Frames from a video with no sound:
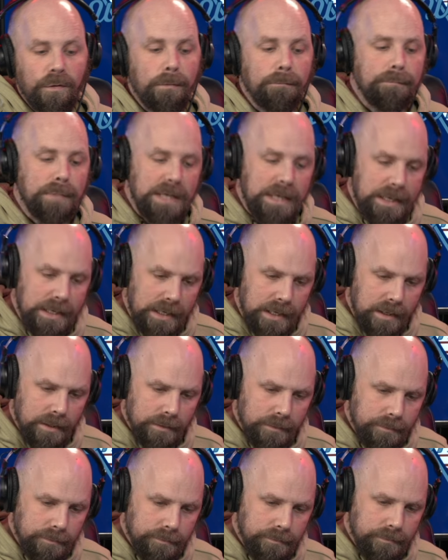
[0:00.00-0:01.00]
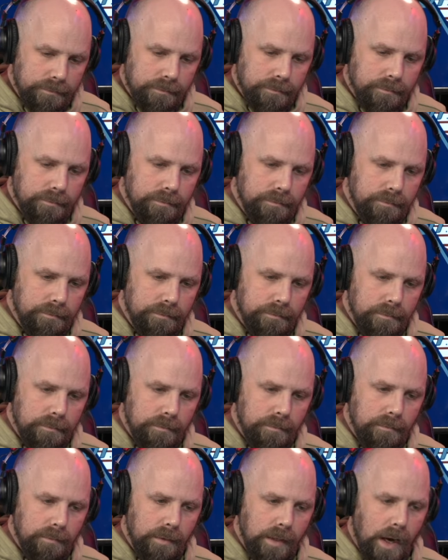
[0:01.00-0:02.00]
me,
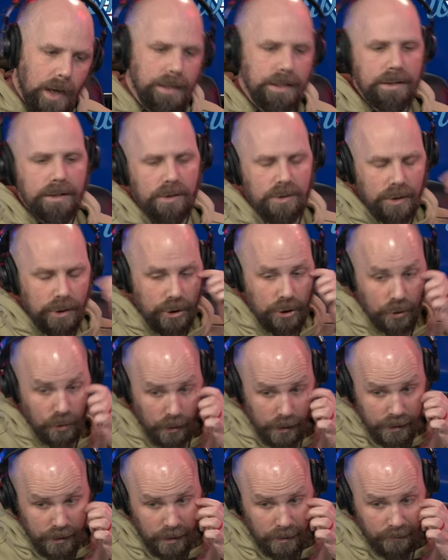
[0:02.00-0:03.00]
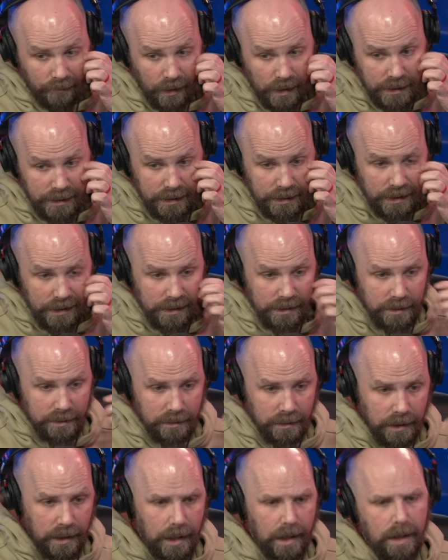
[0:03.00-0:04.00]
I think there's a short-term version of this
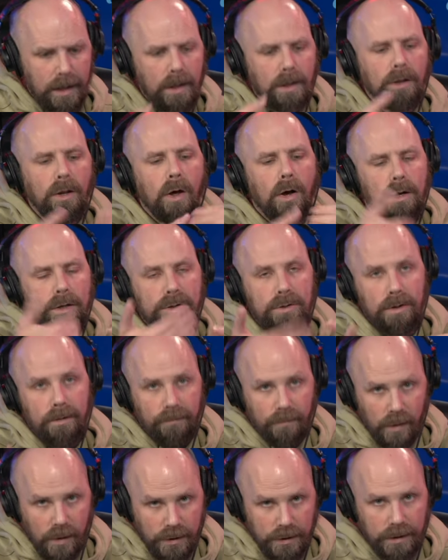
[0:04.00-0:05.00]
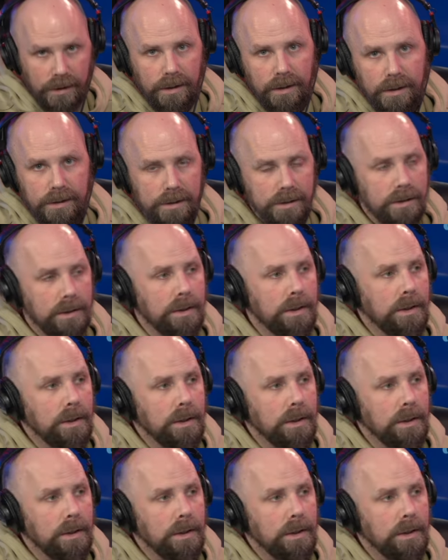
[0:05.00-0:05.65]
and a long-term version of this.